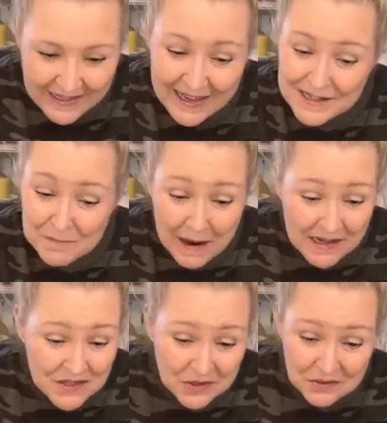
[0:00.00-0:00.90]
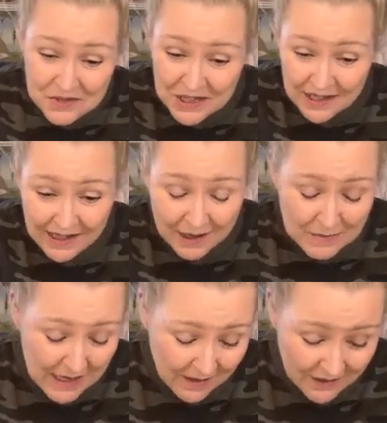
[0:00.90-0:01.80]
Yes, mine too, Jeannie.
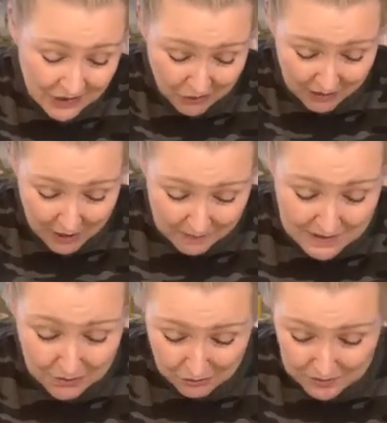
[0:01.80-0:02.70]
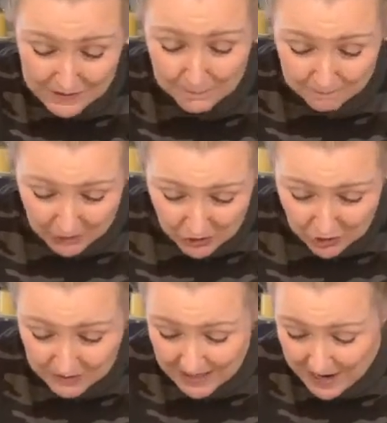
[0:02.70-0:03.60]
I'm telling you, got me through some
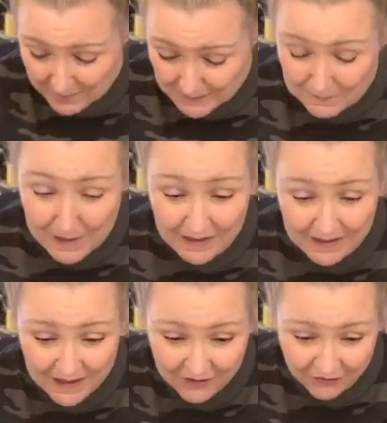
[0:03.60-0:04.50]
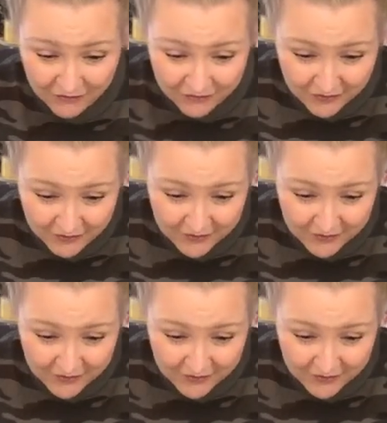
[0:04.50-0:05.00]
low times in my life.